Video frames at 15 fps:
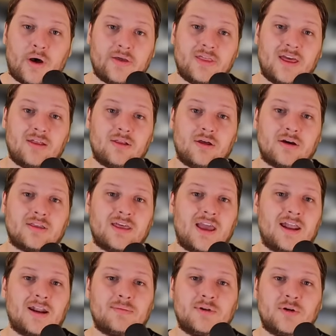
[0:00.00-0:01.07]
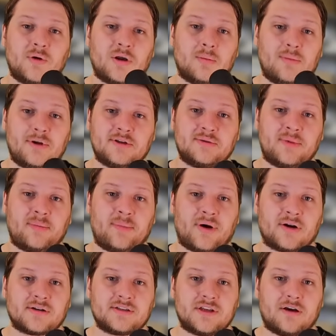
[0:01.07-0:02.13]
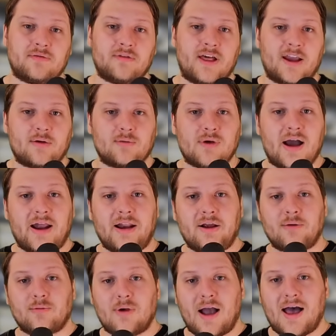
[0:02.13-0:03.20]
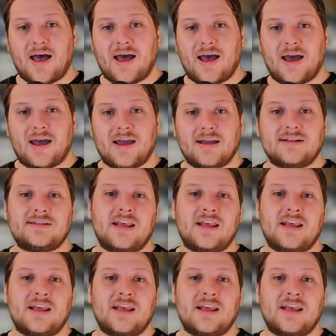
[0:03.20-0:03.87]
they look, they end up doing amusement park stuff like riding rides